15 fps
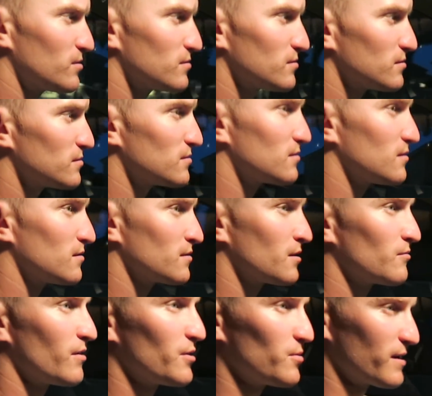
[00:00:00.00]
I'm
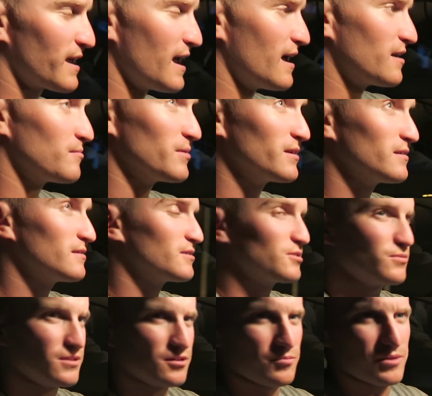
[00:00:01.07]
gonna run to Academy,
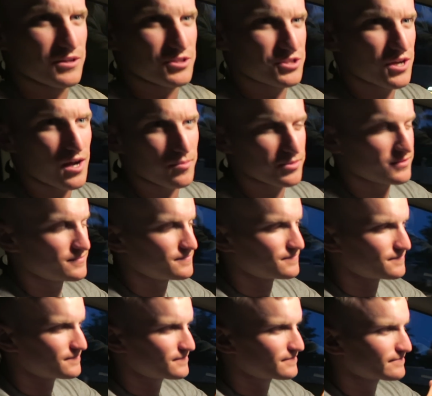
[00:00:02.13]
do a little bit of shopping,
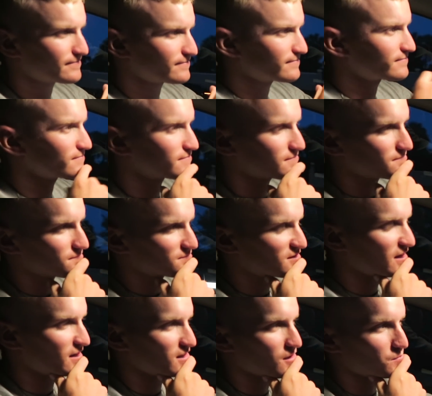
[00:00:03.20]

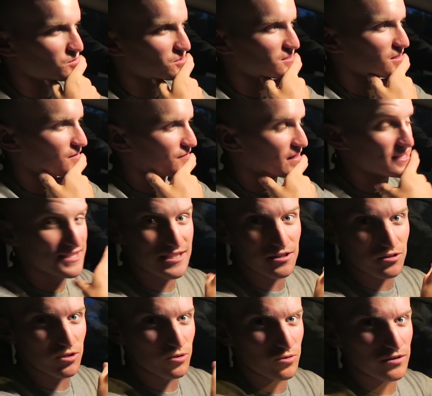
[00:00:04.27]
get a couple stuff. They
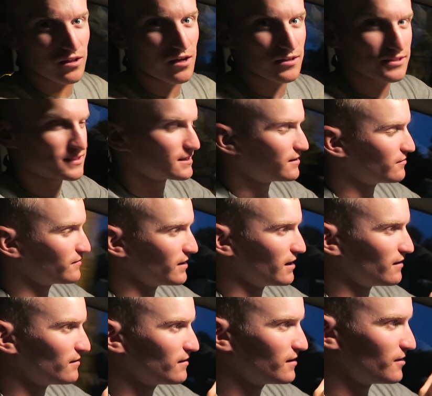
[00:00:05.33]
sell lure lock stuff
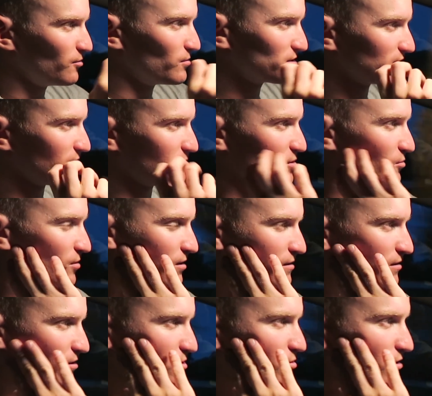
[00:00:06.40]
now, which I've been
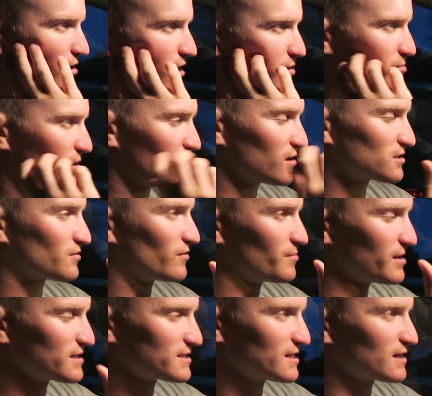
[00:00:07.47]
wanting a lure lock box for
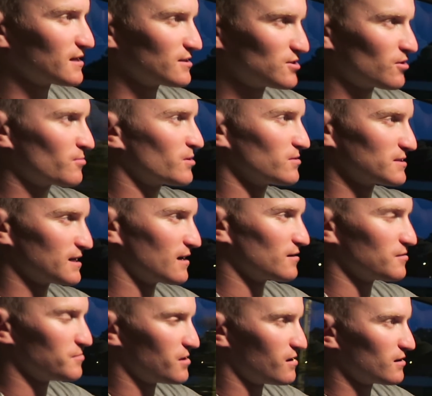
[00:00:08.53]
my second terminal
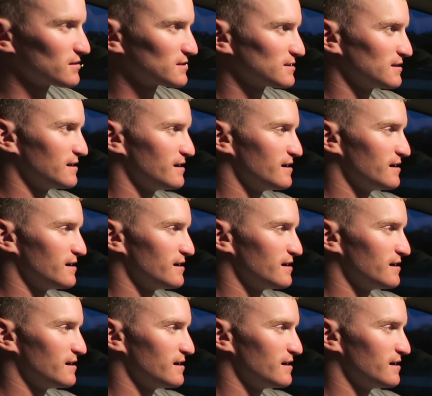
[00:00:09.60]
tackle box.